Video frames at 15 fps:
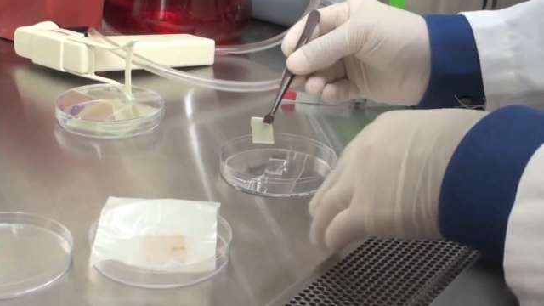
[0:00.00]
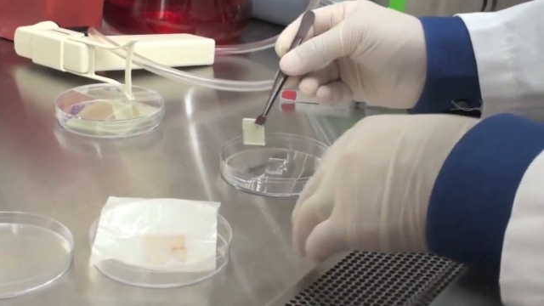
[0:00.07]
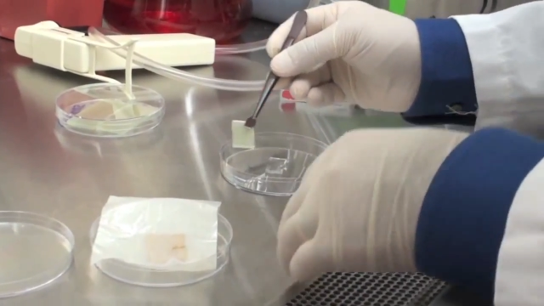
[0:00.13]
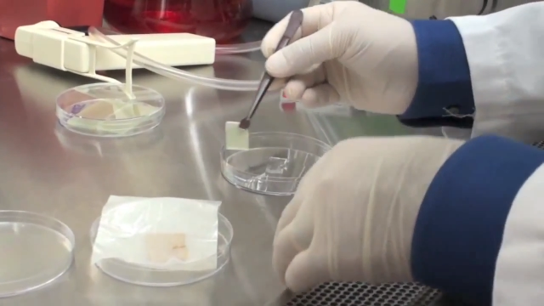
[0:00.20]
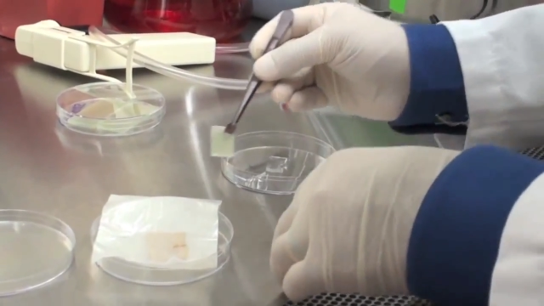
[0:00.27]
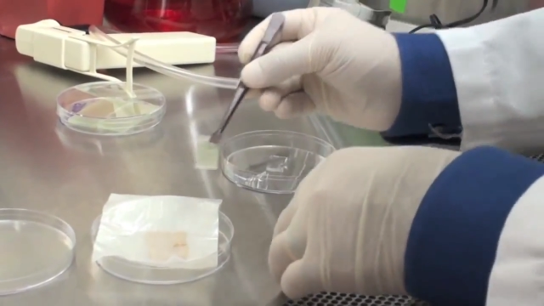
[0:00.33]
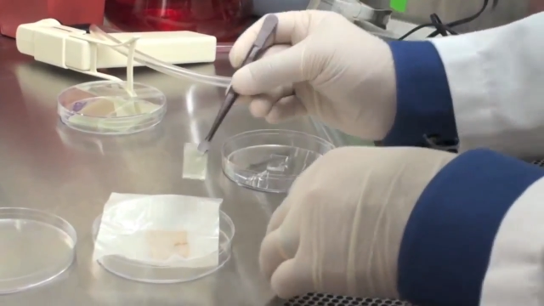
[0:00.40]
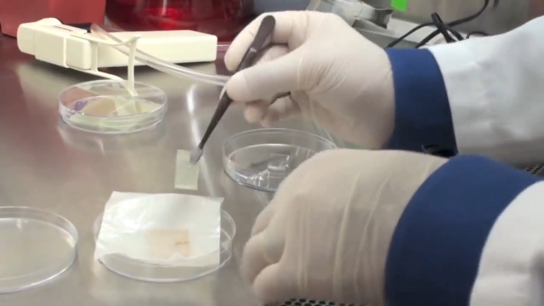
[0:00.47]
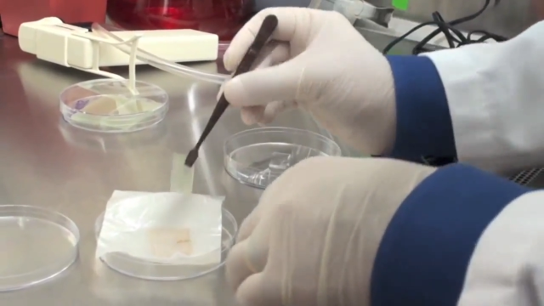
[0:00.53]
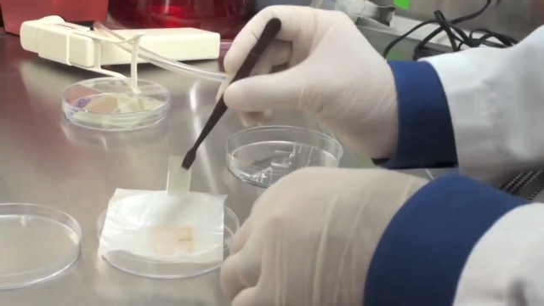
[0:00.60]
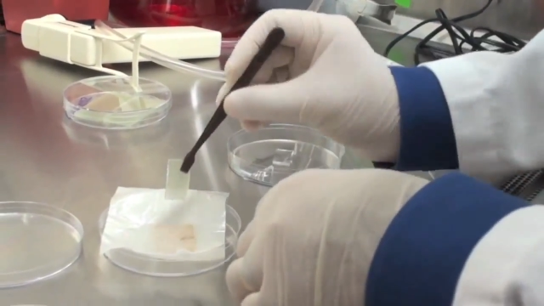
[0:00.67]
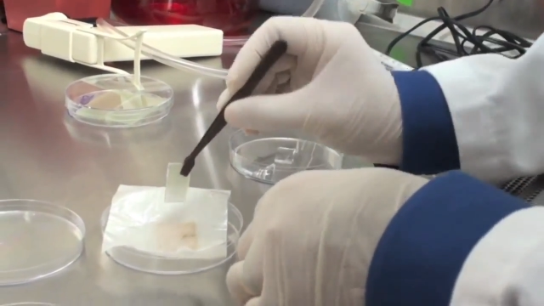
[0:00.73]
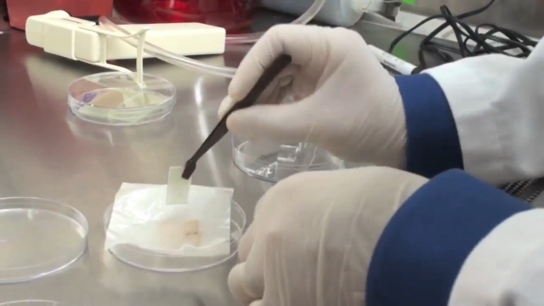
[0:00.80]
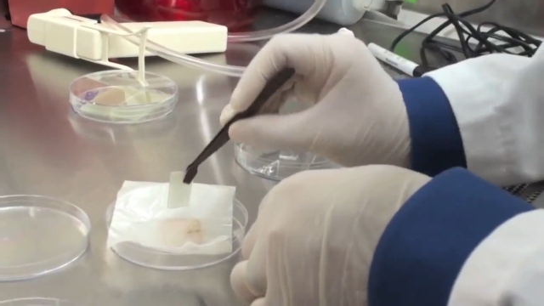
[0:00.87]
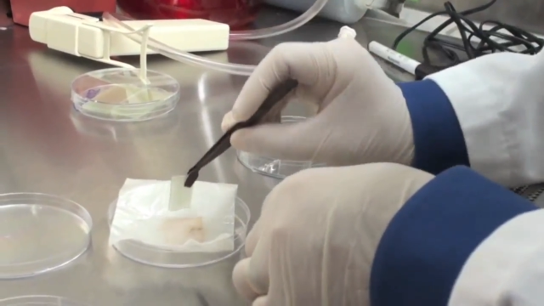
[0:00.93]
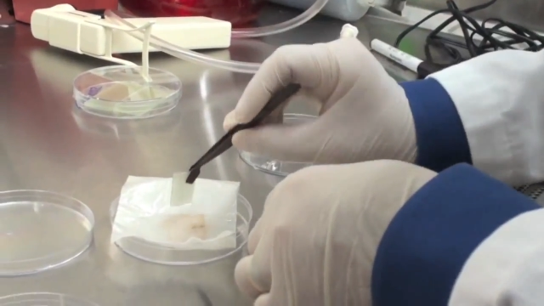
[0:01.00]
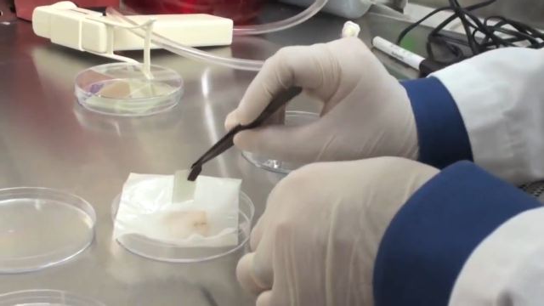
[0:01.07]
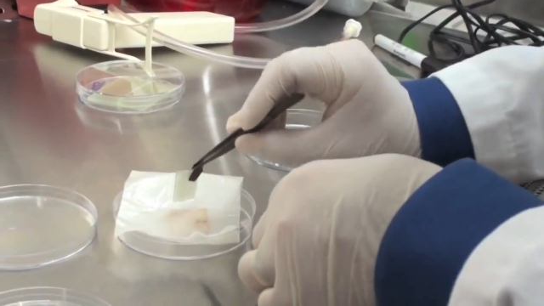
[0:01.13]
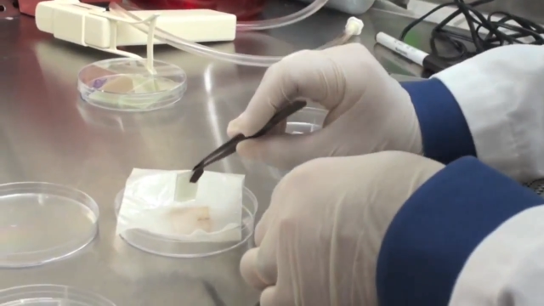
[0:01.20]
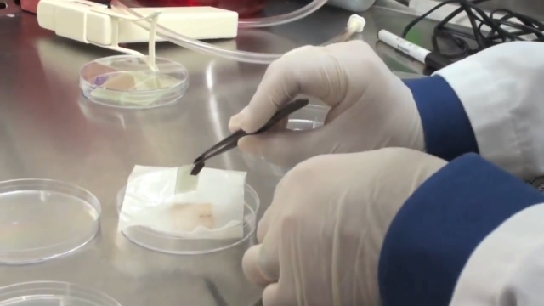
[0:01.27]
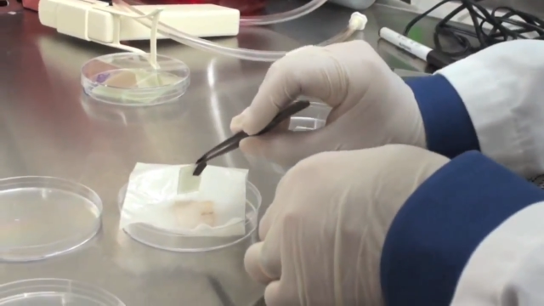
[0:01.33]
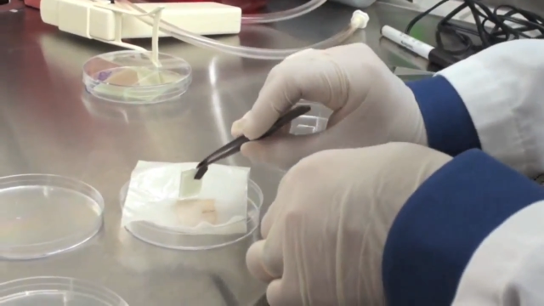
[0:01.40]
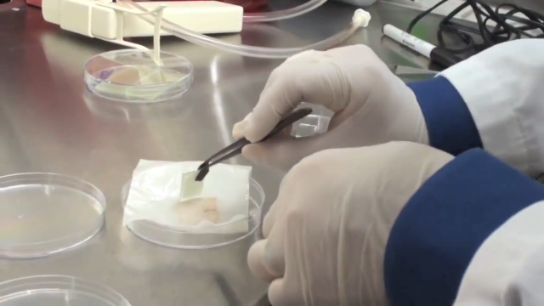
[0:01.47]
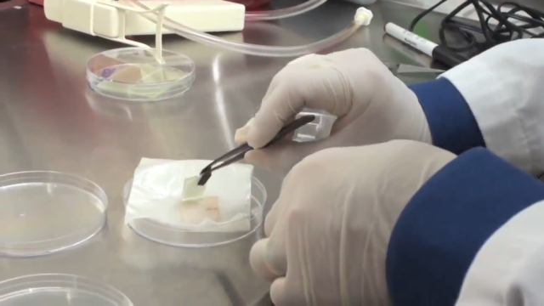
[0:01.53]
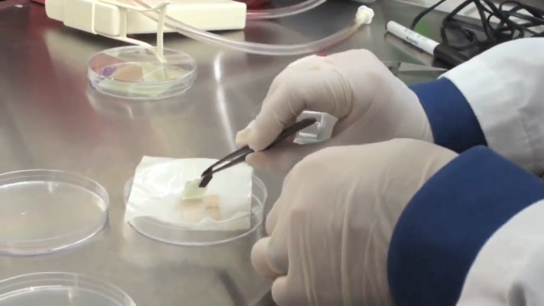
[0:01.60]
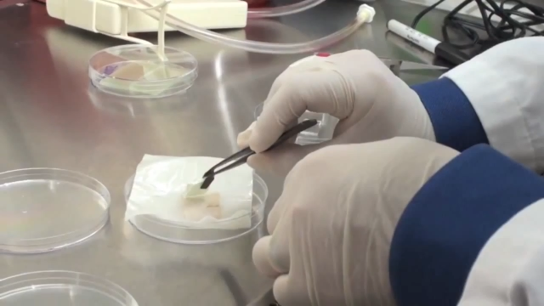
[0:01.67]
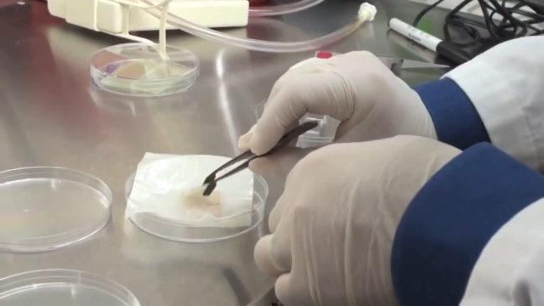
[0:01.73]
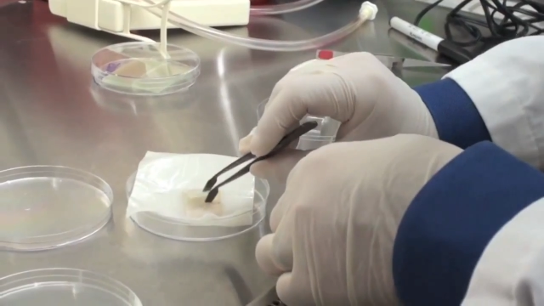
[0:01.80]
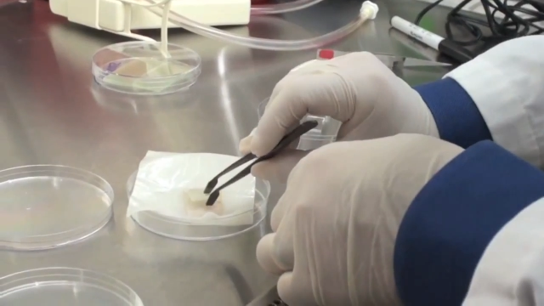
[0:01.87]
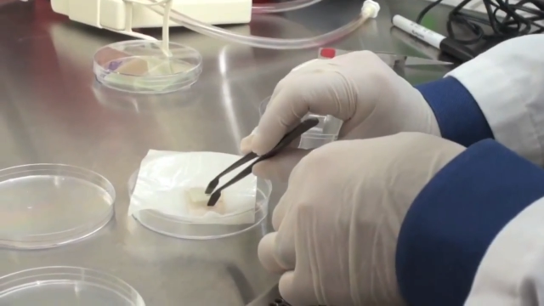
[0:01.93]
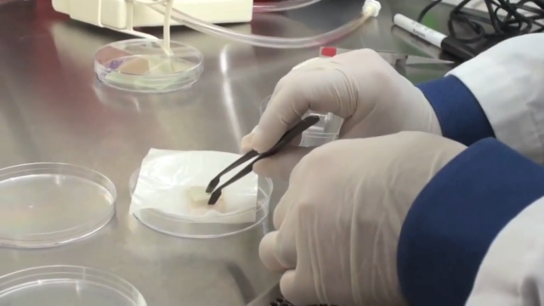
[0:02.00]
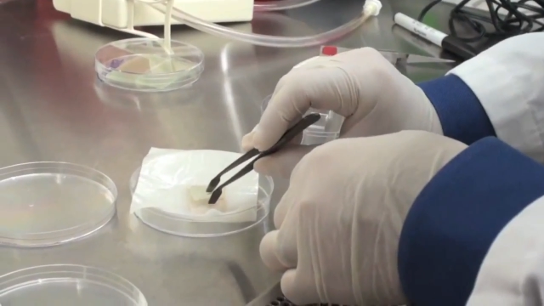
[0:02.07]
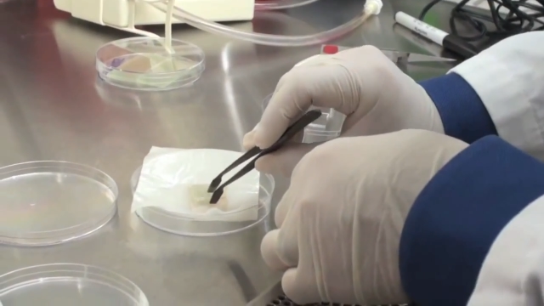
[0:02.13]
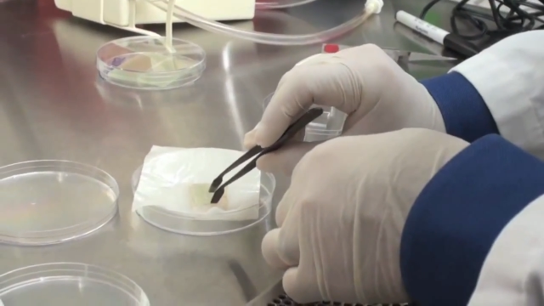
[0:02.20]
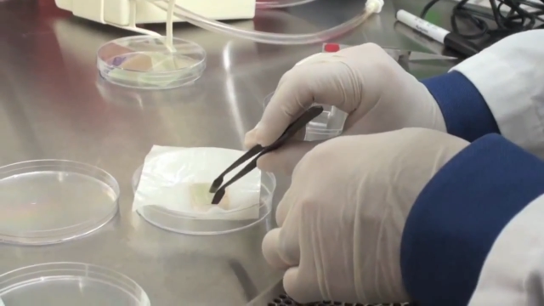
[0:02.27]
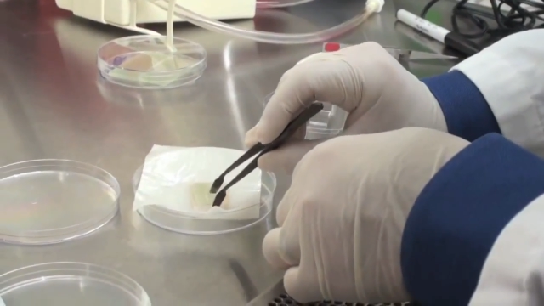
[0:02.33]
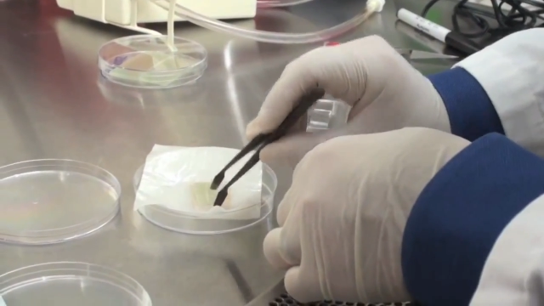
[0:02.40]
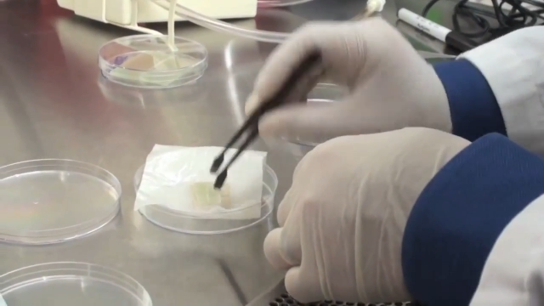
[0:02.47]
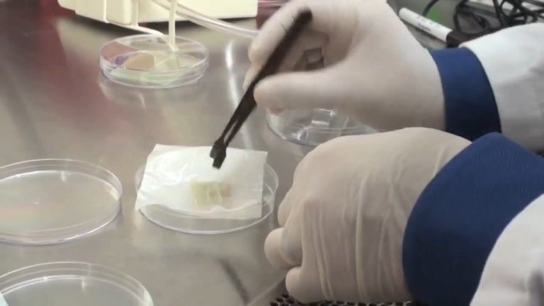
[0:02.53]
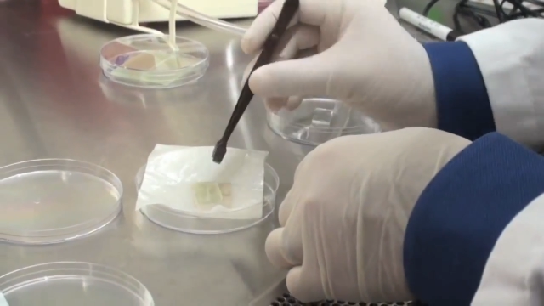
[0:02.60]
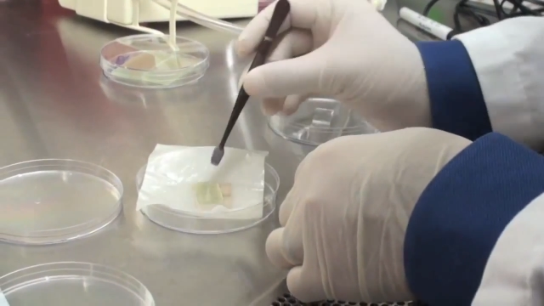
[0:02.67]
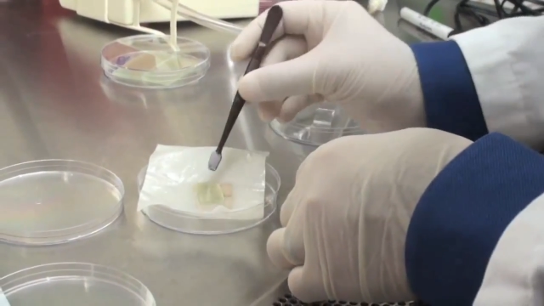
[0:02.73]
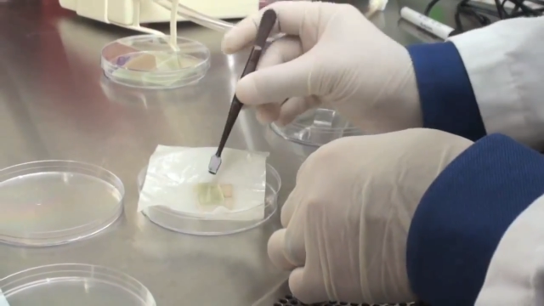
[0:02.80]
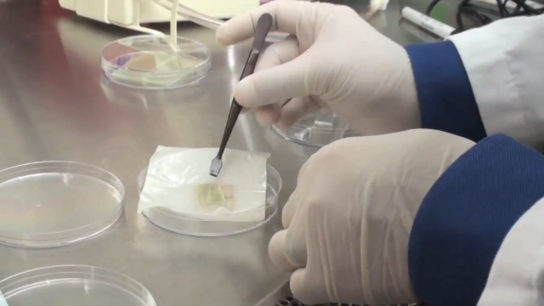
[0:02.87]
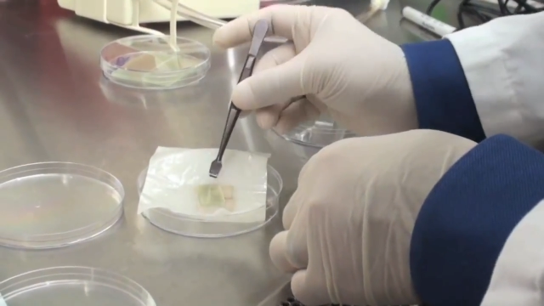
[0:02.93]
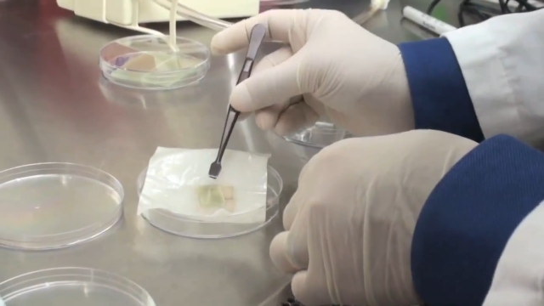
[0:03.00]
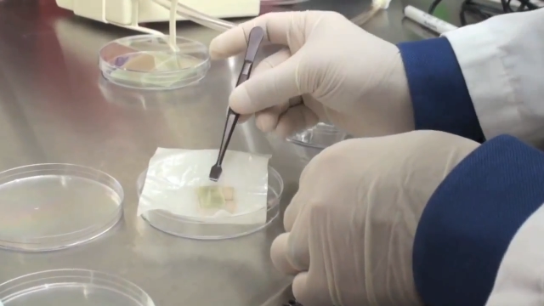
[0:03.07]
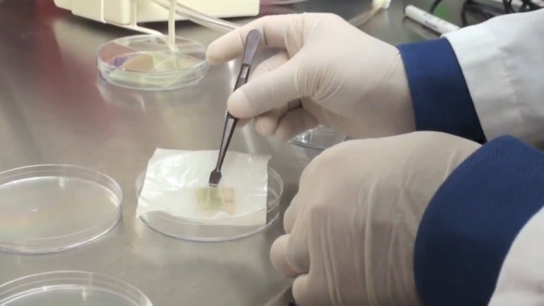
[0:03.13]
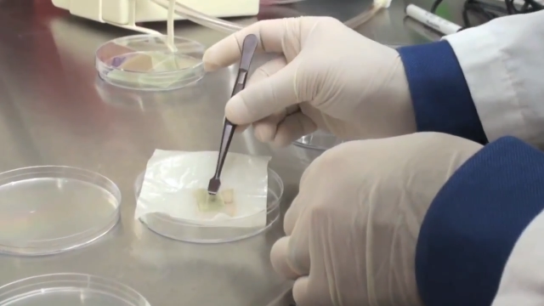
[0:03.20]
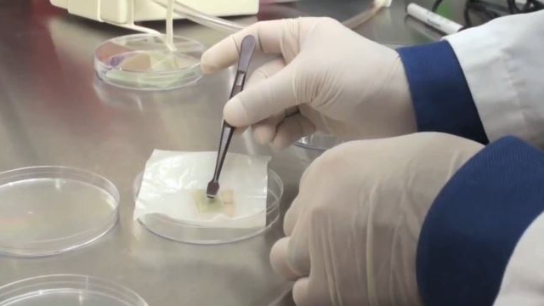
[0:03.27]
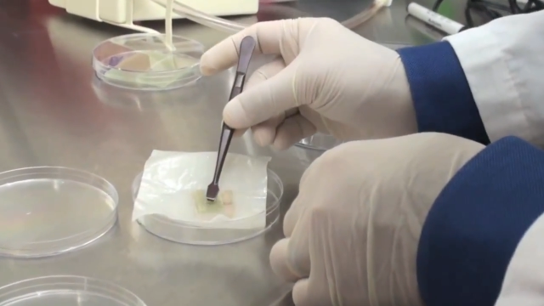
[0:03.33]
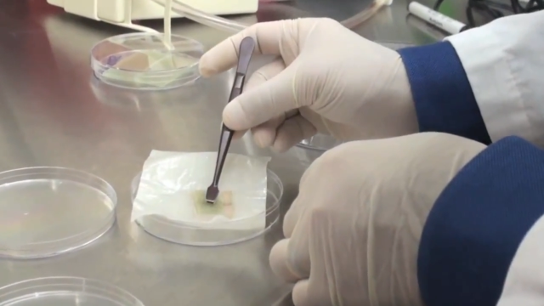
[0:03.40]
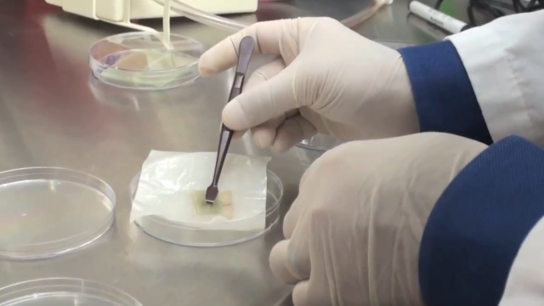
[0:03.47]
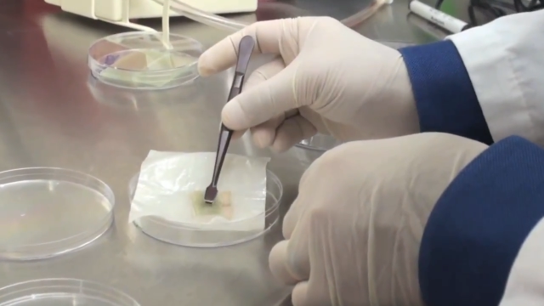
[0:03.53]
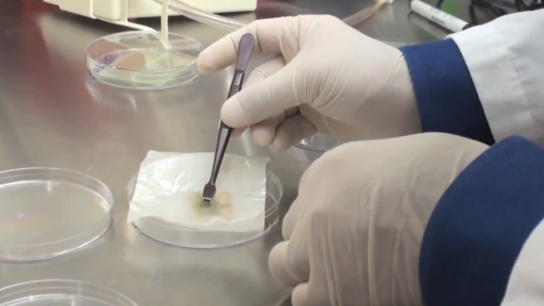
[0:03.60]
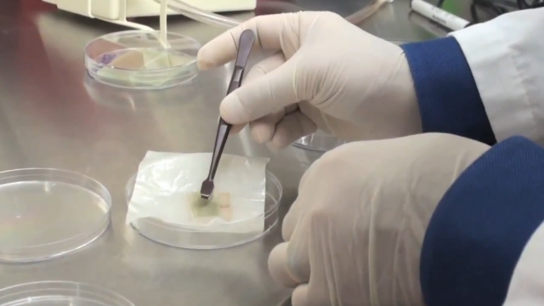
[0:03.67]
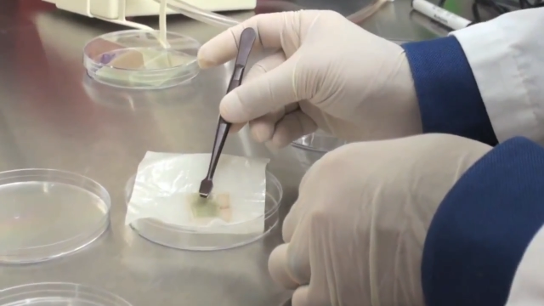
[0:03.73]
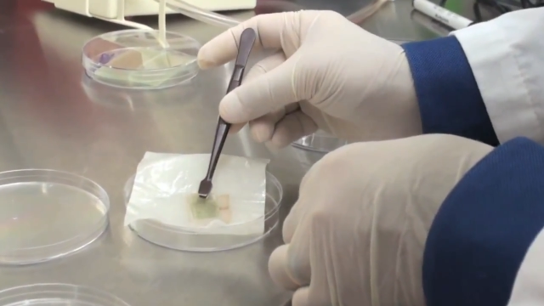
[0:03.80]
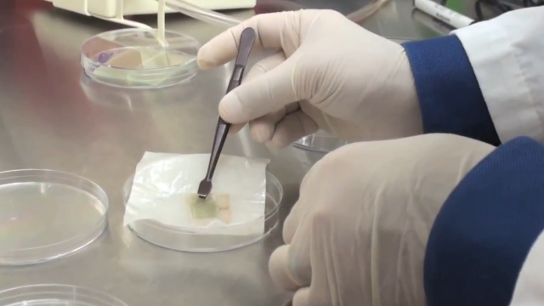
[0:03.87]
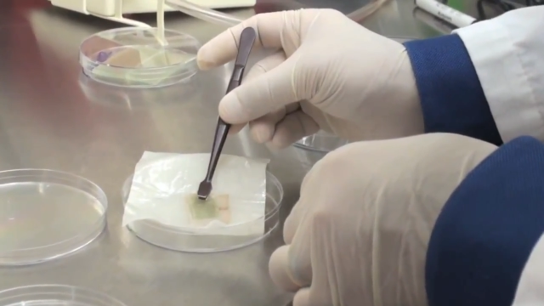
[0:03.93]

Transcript: (no speaker visible)